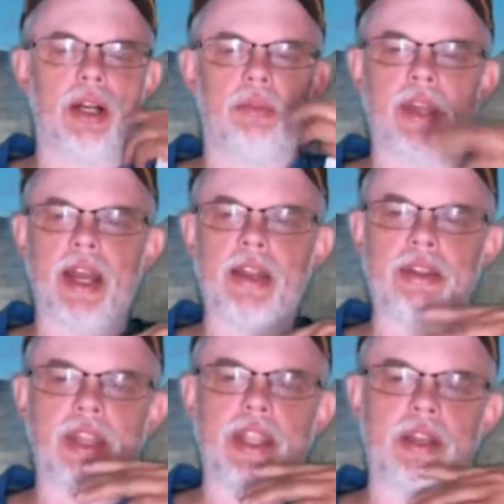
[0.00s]
I'm kind
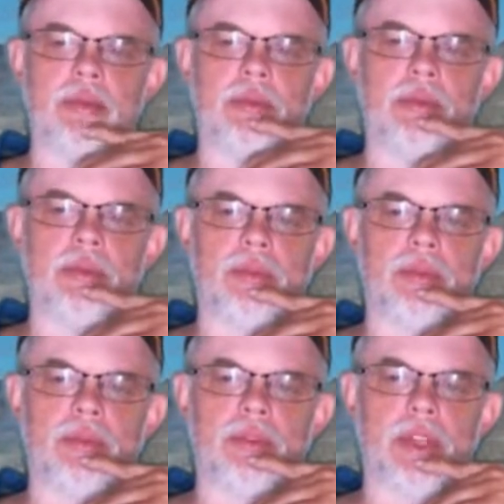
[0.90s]
of thinking
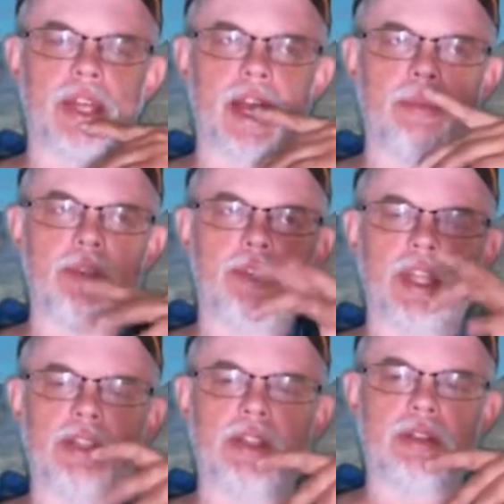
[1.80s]
the common
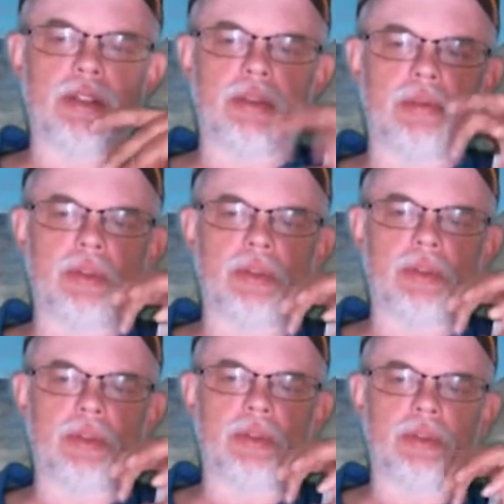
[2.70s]
things out there
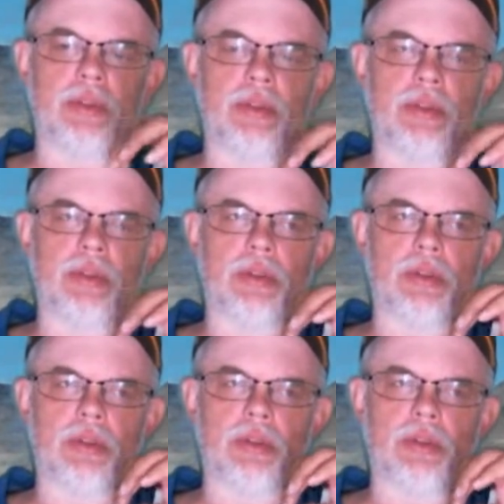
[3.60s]
were,
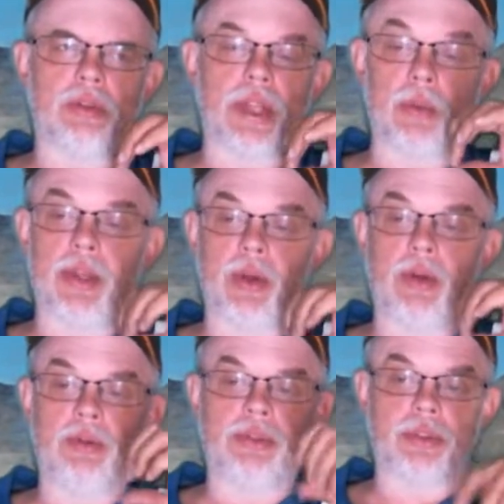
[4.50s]
that we
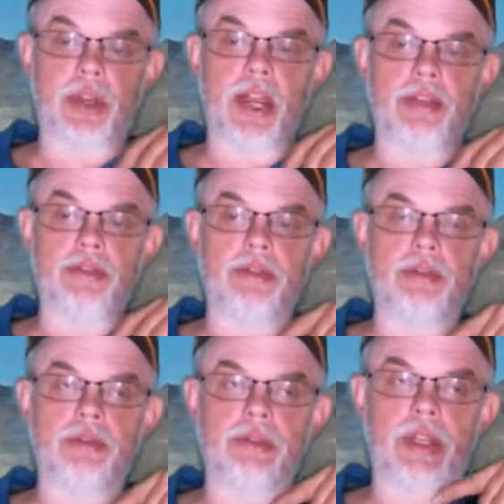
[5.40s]
know of, was
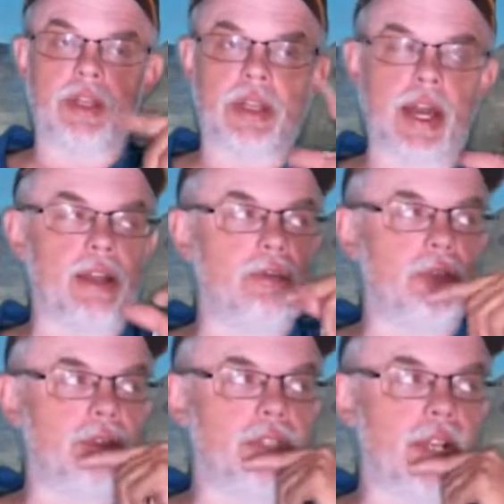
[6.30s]
grass and
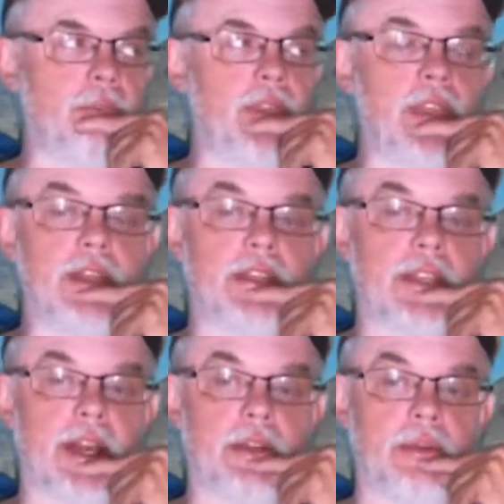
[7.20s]
cottonwoods. And I'm thinking
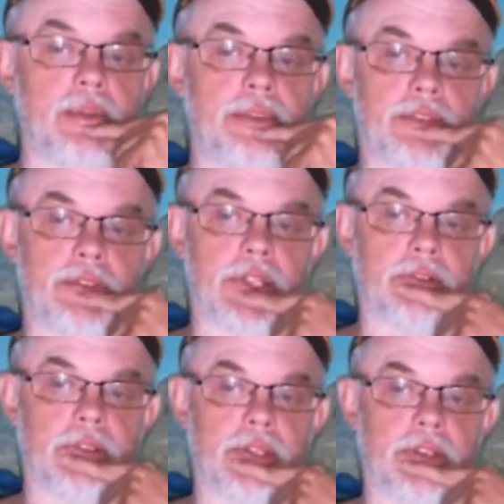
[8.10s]
it's cottonwoods
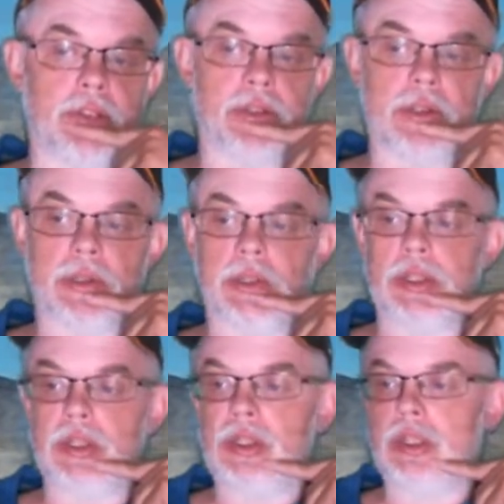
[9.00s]
that get her.
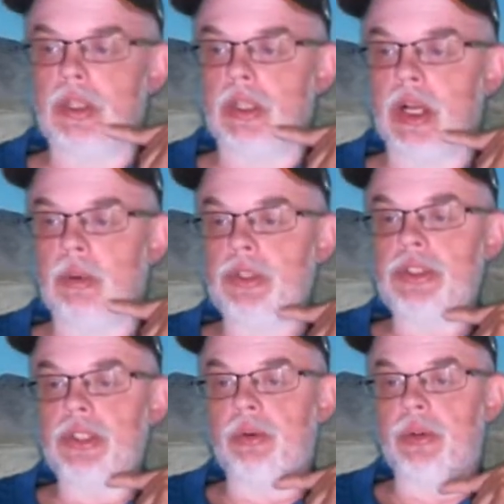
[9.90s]
I
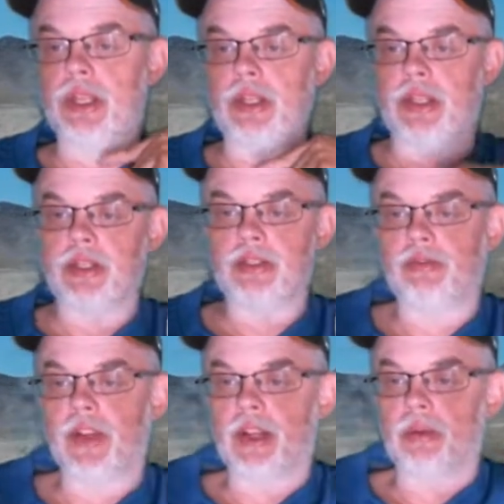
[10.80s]
wish he'd go and get
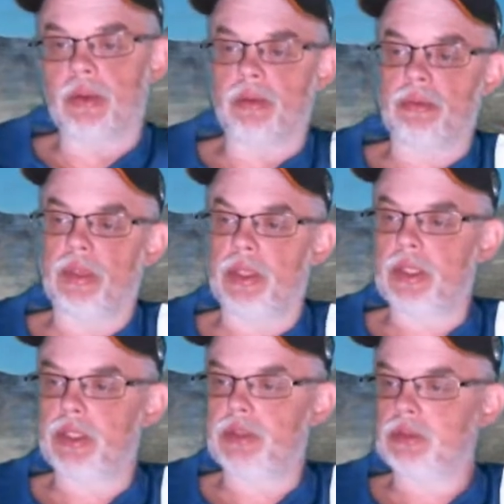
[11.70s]
tested and find out what
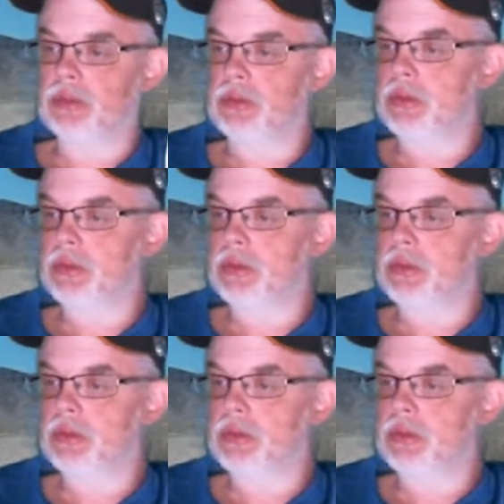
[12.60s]
it is.